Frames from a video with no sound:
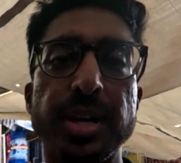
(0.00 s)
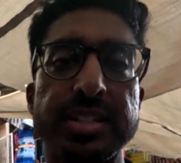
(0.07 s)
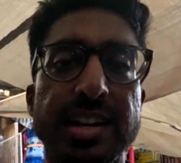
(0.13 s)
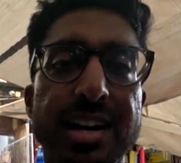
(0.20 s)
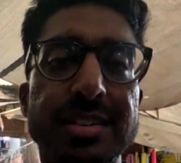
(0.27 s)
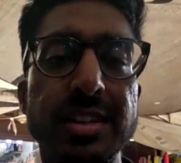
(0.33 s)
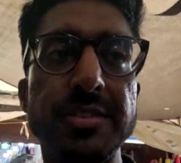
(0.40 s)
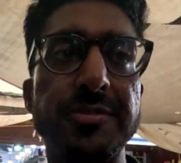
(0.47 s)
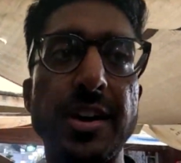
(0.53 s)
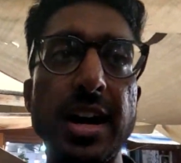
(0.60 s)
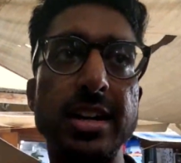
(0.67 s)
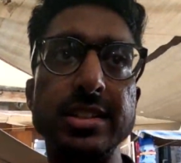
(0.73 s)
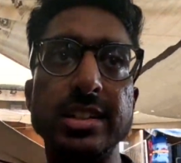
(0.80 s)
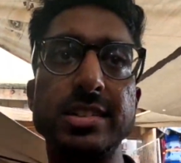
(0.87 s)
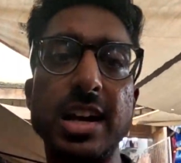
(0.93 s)
exactly
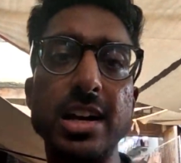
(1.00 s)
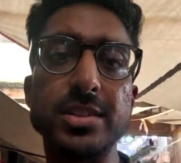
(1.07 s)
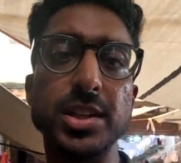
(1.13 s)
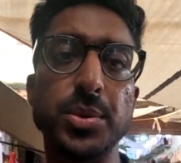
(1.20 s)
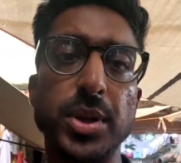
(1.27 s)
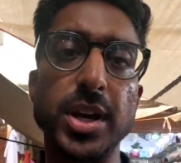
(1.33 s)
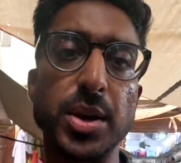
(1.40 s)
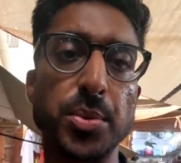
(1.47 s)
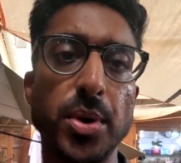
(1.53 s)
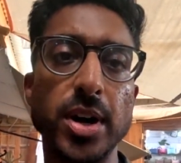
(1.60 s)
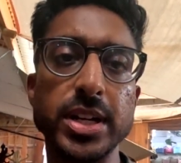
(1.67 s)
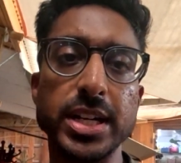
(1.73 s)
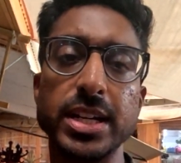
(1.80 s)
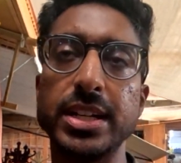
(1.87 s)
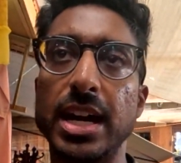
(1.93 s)
find exactly what I
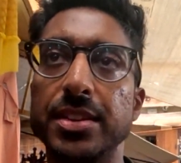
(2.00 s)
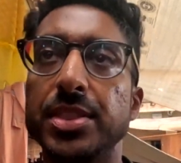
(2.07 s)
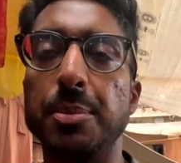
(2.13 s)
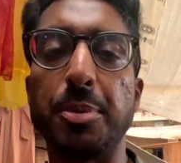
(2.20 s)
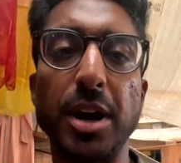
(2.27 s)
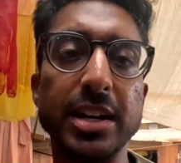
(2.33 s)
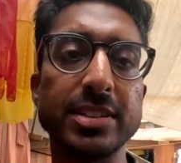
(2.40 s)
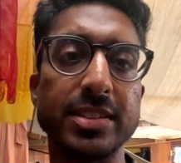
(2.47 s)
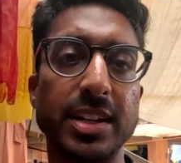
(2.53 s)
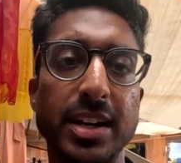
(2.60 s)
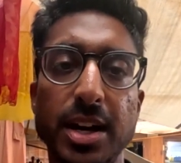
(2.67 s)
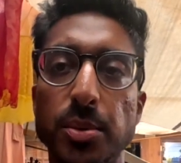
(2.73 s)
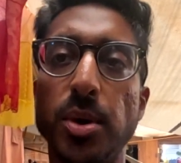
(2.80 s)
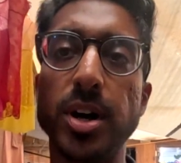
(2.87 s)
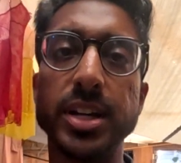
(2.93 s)
wanted at the price that
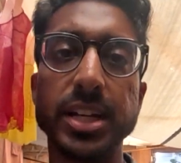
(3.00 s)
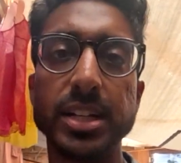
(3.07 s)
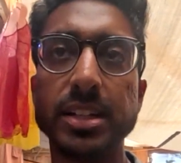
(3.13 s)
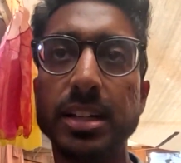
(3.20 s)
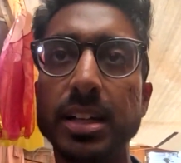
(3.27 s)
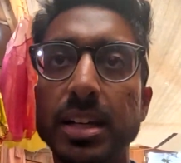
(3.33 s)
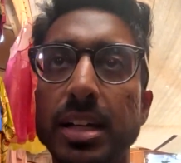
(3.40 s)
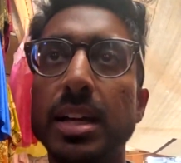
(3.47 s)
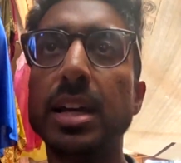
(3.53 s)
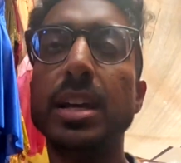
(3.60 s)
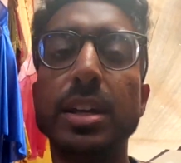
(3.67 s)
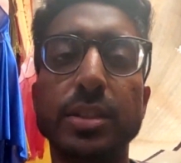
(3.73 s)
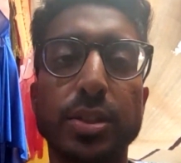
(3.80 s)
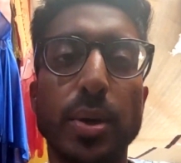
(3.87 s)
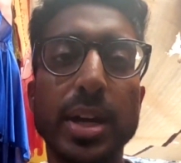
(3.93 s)
I wanted.
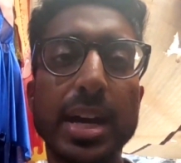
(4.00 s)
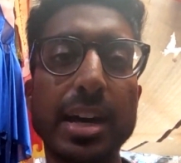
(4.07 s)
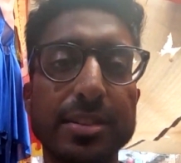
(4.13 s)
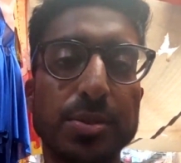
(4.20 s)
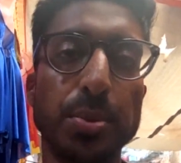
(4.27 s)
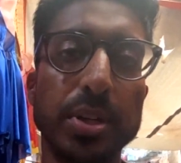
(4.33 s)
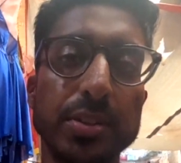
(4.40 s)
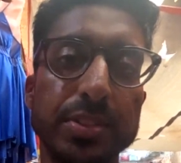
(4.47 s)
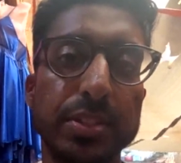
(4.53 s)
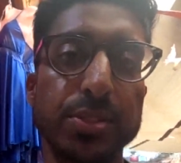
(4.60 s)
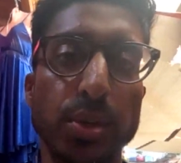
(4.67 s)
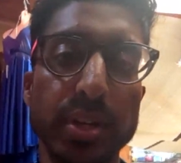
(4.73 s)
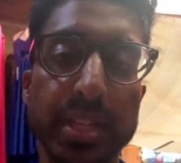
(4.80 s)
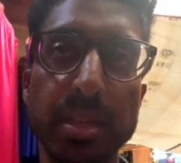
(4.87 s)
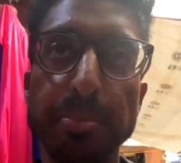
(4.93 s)
So I asked one of the
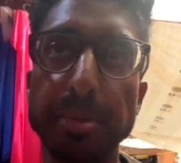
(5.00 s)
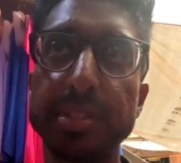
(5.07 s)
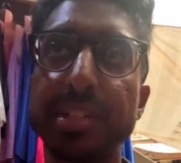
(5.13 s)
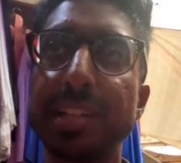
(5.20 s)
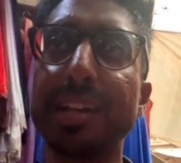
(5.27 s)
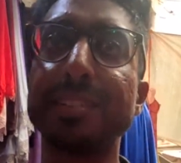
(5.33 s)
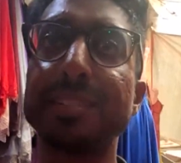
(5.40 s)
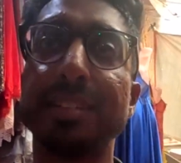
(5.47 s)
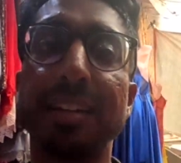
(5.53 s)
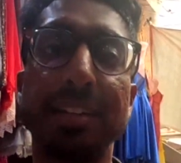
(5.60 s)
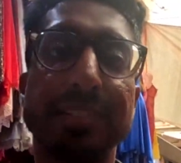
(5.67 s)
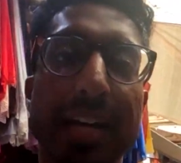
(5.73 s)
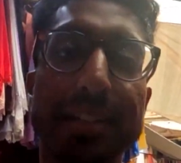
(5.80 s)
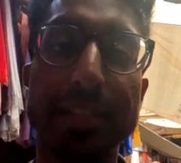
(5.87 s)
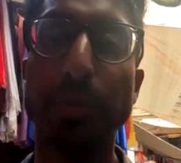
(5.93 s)
storekeepers
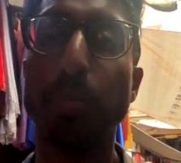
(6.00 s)
exactly